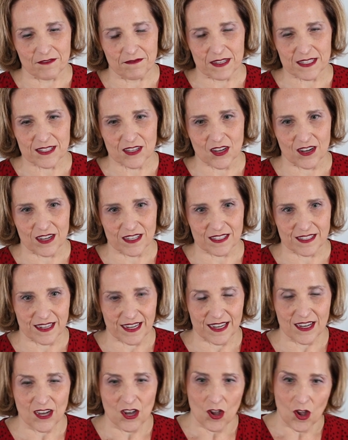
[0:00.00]
of
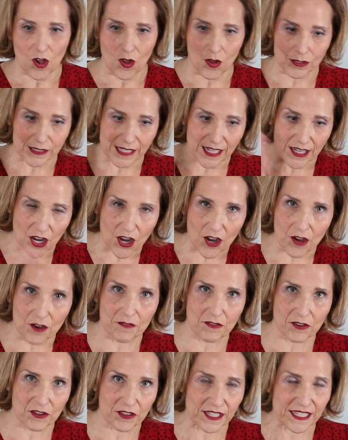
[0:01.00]
viscosity. Hold it
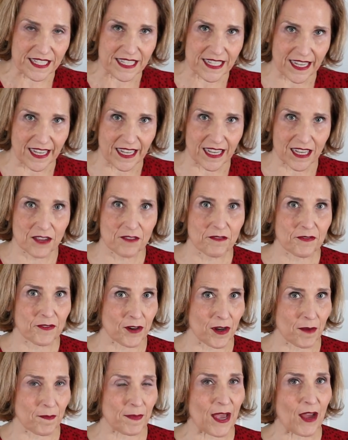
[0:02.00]
over the tick
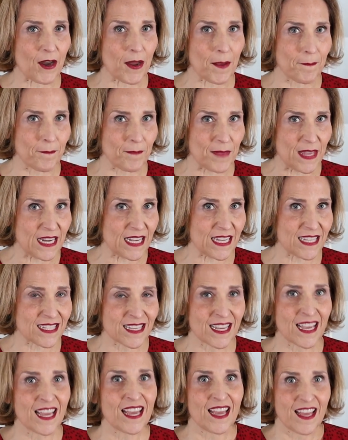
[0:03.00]
for about a minute.
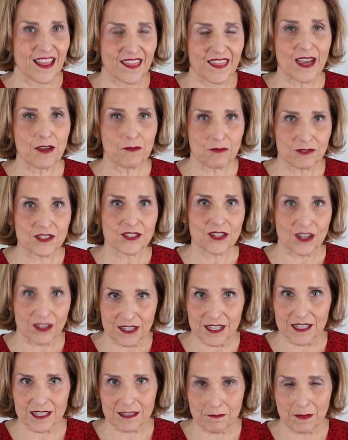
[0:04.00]
That will start
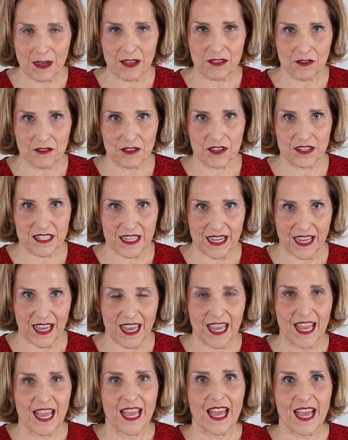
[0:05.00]
to smother the tick
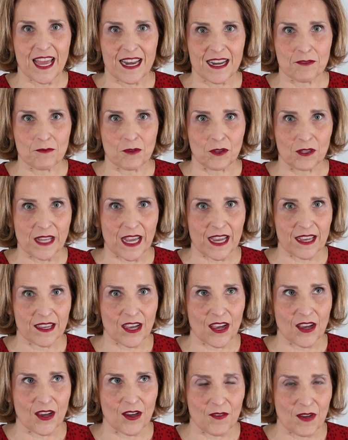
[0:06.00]
and it will let
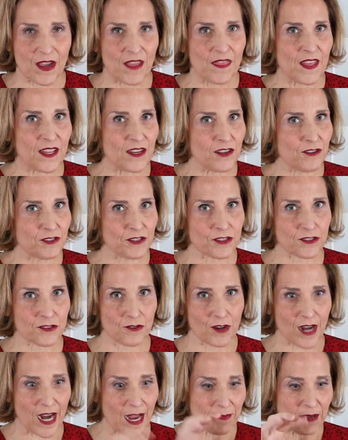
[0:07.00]
go. And then you just
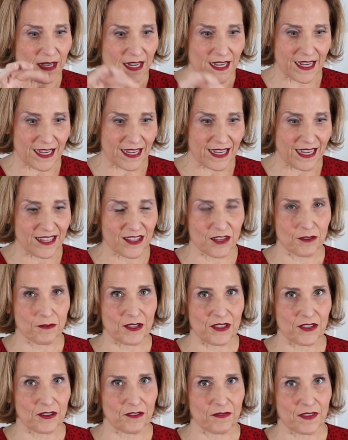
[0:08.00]
grab it either
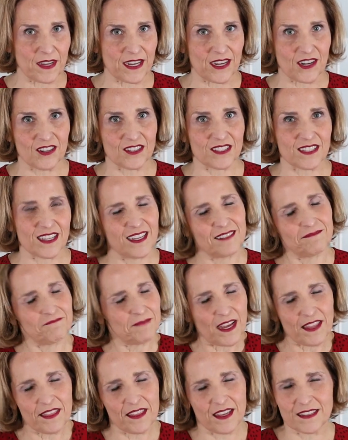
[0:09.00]
with your fingers.
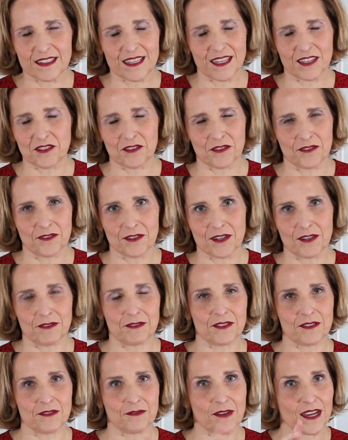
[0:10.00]
I think ticks are gross,
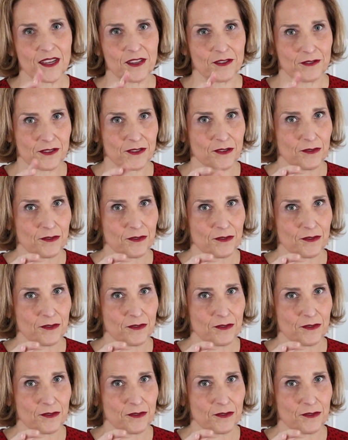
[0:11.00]
so I use